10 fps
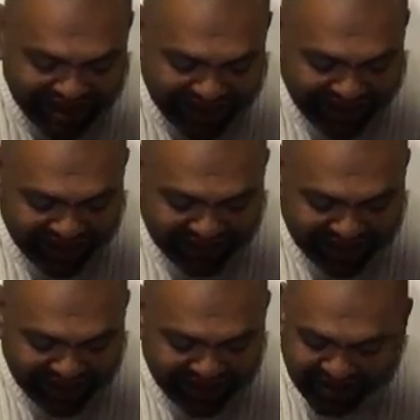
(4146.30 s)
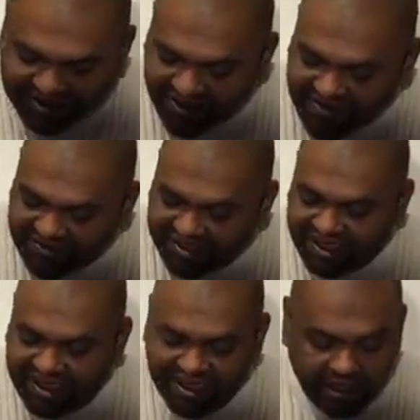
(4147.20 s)
Okie
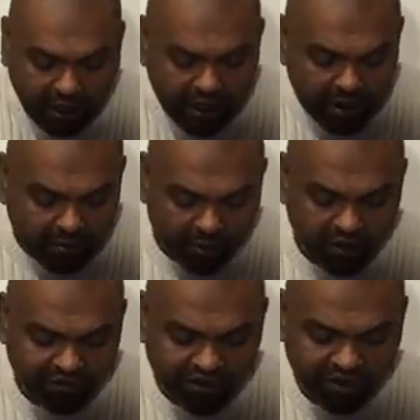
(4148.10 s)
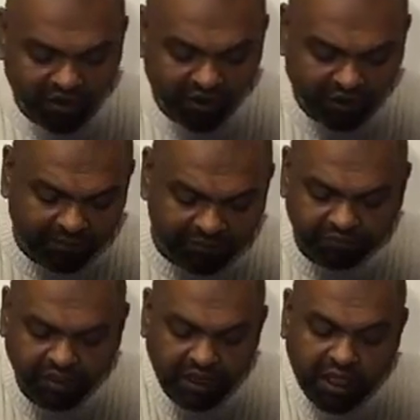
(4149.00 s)
dokie. Moving on.
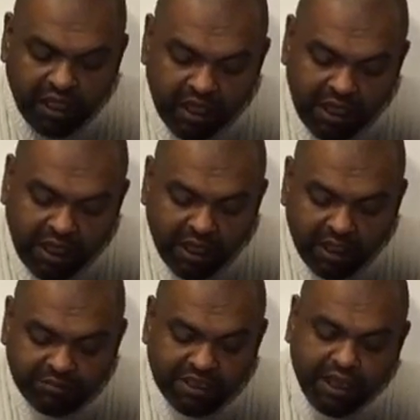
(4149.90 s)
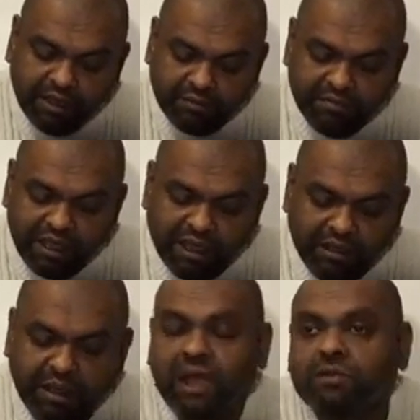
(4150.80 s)

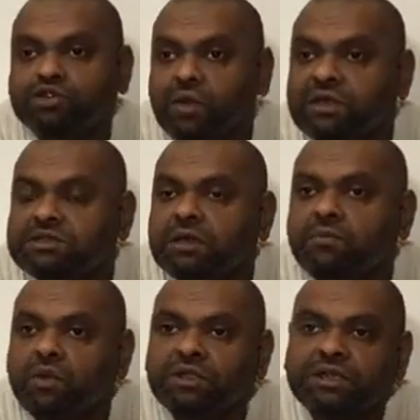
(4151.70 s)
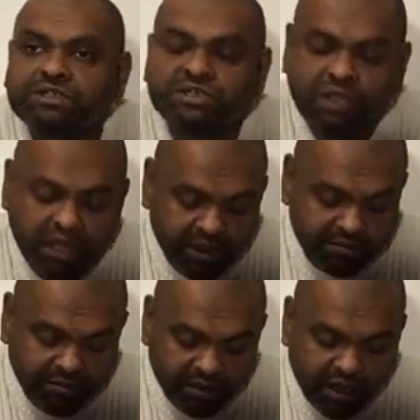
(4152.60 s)
To answer Modin's
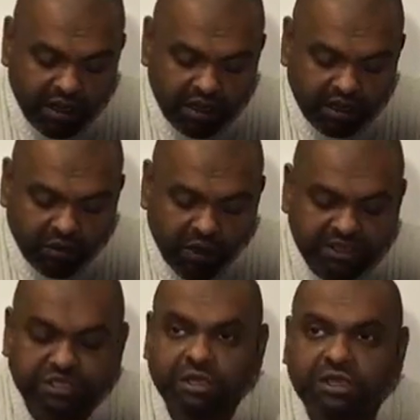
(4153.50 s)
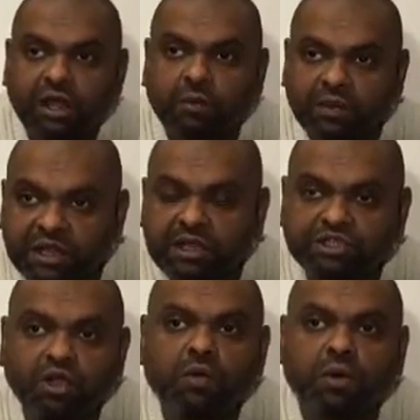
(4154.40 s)
question, you know, we did a
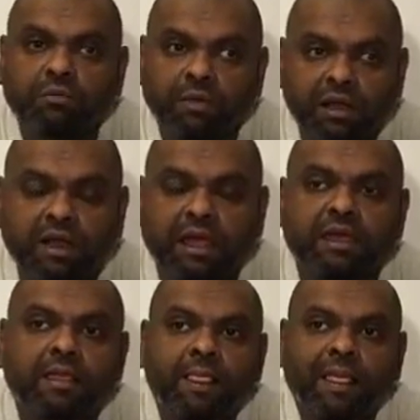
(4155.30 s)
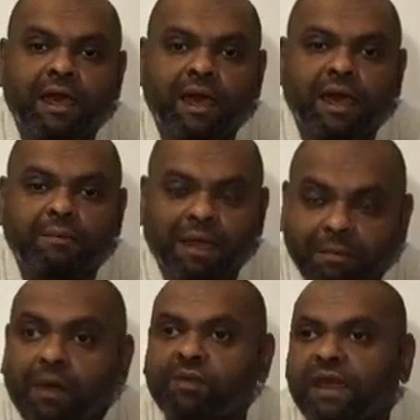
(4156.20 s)
show on Monday
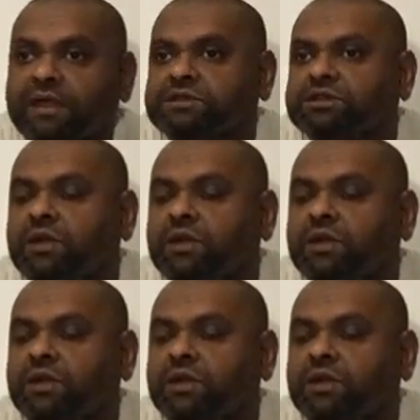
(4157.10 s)
about that.